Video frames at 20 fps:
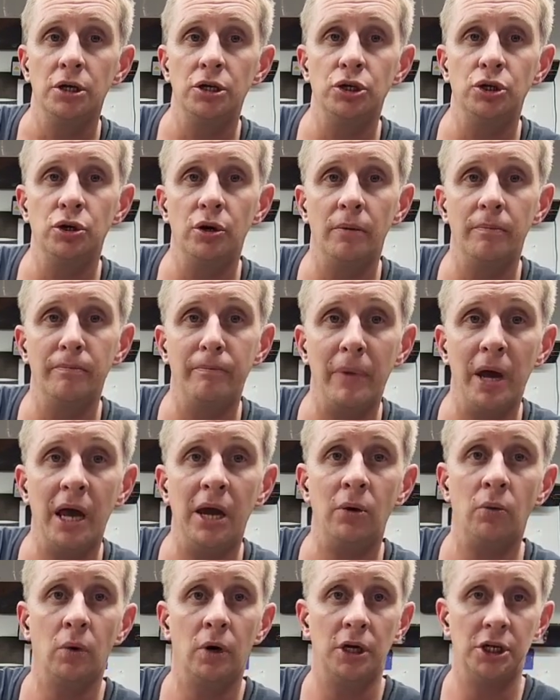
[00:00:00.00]
you
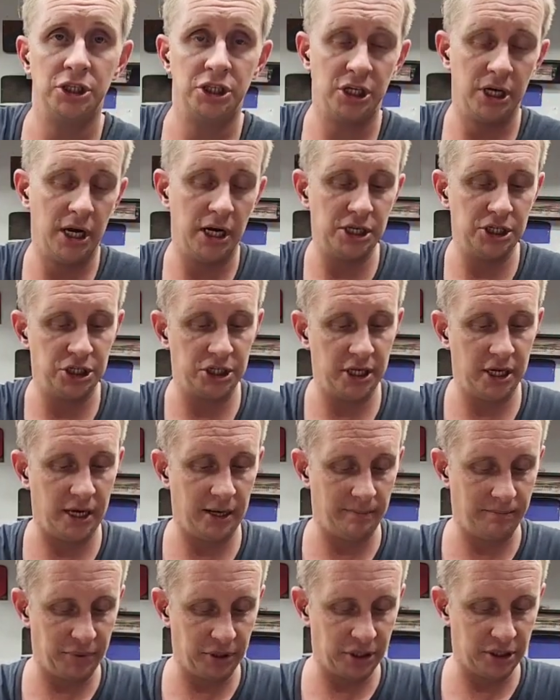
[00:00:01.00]
may want to change
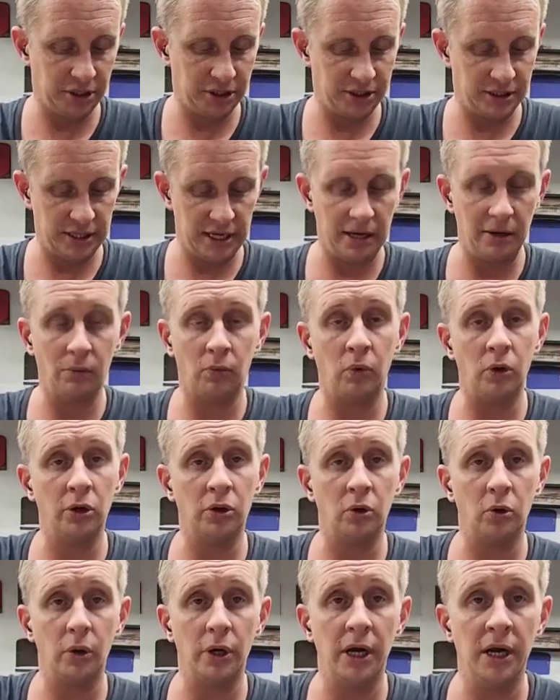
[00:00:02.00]
that, because that
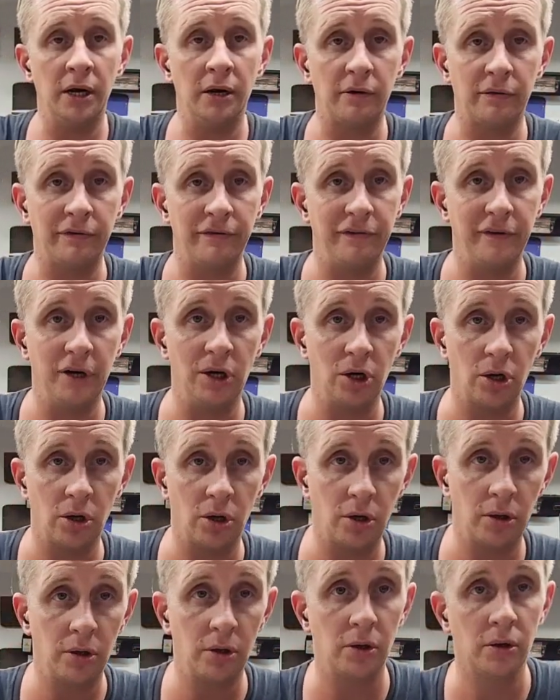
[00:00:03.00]
will
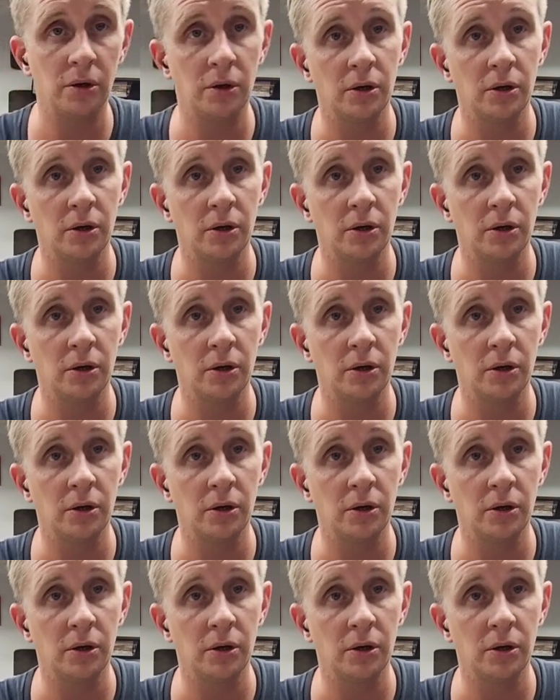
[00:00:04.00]
interfere